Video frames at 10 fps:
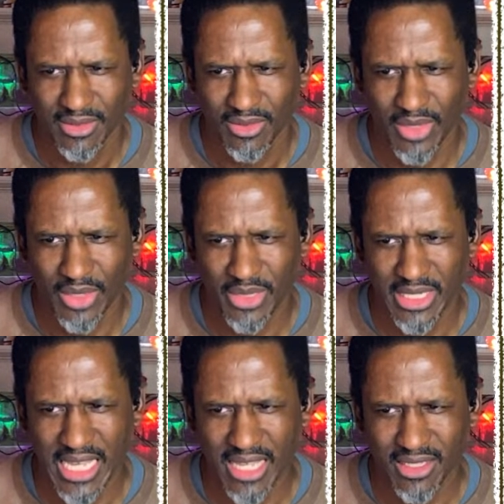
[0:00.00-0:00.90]
Well, we're
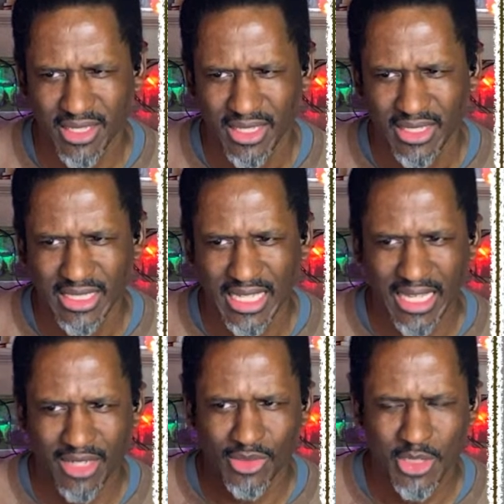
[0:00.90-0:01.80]
not
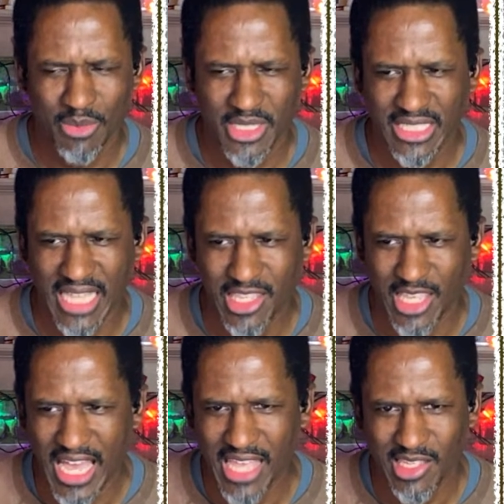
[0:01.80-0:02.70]
I don't too much like
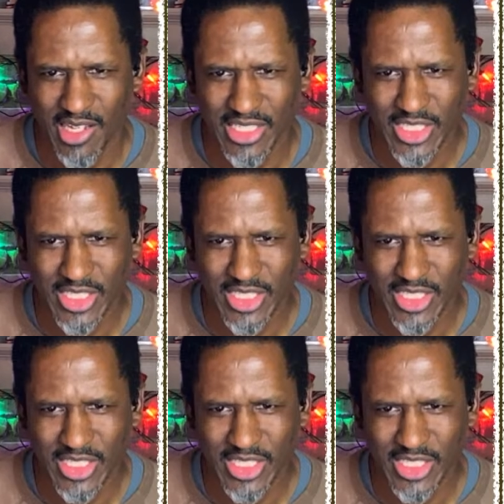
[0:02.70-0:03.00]
your icon,